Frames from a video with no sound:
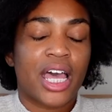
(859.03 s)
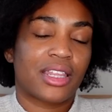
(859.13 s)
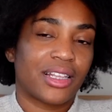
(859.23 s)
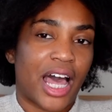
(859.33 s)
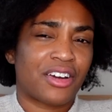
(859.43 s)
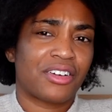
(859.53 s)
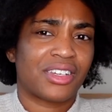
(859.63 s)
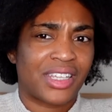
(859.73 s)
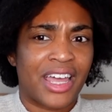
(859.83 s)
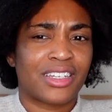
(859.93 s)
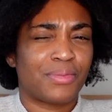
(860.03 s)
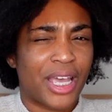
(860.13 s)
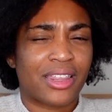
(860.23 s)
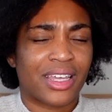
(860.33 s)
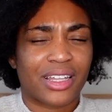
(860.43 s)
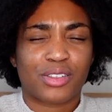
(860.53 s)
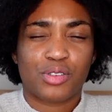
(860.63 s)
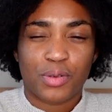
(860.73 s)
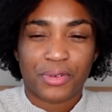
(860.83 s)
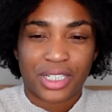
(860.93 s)
The latter are designed to be, I think, like
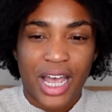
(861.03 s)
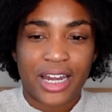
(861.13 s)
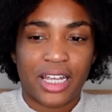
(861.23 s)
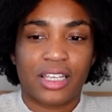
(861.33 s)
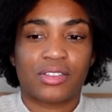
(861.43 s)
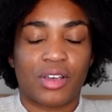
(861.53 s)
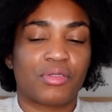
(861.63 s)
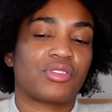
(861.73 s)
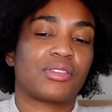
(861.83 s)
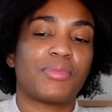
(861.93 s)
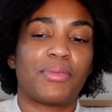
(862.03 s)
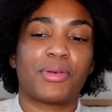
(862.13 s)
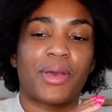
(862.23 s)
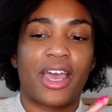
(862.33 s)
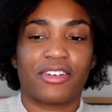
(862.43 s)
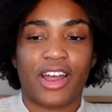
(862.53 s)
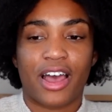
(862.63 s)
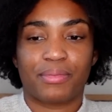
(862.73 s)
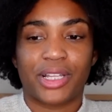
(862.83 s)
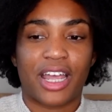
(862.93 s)
super tiny, so just maybe play
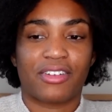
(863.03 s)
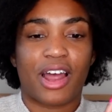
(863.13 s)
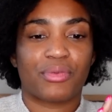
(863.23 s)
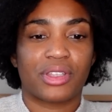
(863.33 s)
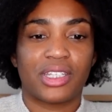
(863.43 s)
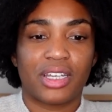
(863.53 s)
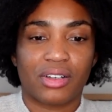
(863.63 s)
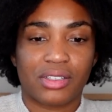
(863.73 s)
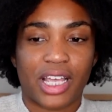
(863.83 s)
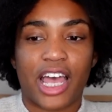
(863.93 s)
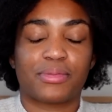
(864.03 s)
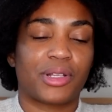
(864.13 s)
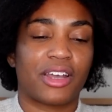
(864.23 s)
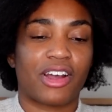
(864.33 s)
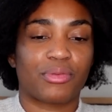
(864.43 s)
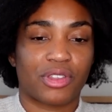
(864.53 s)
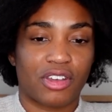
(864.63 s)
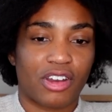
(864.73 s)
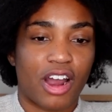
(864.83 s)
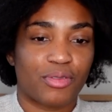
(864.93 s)
around with needle size, play around with
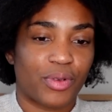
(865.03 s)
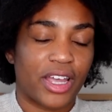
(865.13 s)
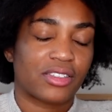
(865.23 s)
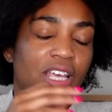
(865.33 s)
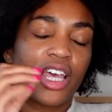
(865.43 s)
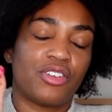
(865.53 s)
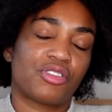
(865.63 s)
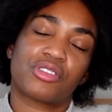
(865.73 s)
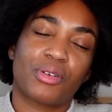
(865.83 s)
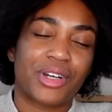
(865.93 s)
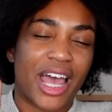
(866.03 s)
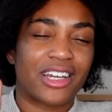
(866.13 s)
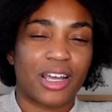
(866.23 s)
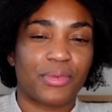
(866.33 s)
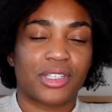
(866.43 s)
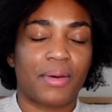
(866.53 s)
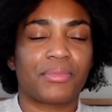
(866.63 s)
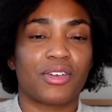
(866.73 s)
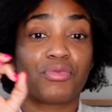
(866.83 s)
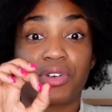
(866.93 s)
your yarn weights. You just don't want to end up with
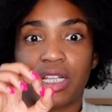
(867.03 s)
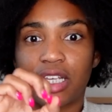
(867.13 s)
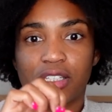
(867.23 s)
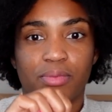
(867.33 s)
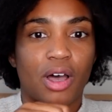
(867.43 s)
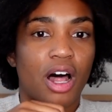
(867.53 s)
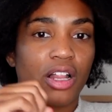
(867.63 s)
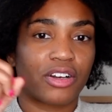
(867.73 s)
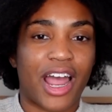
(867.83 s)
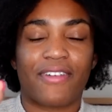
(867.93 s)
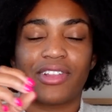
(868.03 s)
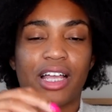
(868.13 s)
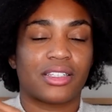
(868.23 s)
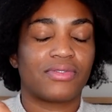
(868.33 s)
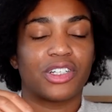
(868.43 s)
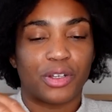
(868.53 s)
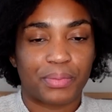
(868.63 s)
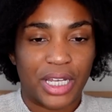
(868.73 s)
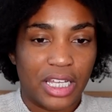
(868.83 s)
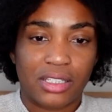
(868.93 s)
something really small or have lots of little
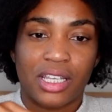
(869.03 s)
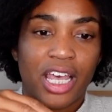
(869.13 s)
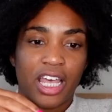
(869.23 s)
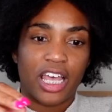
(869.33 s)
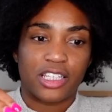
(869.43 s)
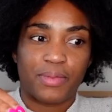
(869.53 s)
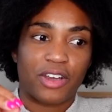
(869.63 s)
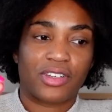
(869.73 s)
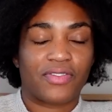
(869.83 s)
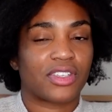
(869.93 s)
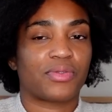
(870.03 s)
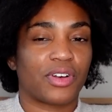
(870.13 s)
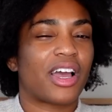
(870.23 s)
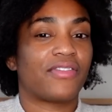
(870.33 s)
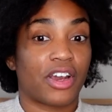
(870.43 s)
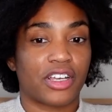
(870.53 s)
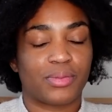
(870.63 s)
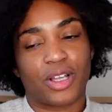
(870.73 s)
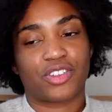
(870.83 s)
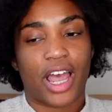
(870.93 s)
beads, especially if it's for a very
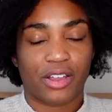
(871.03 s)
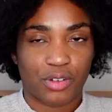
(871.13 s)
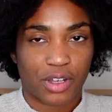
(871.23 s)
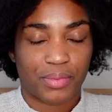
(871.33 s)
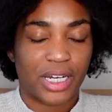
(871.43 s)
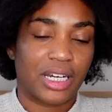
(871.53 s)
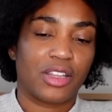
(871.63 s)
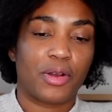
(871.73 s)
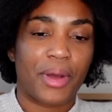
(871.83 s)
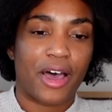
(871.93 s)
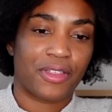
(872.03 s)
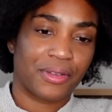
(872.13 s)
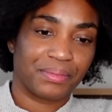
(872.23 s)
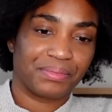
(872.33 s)
small child who could put it in their mouth.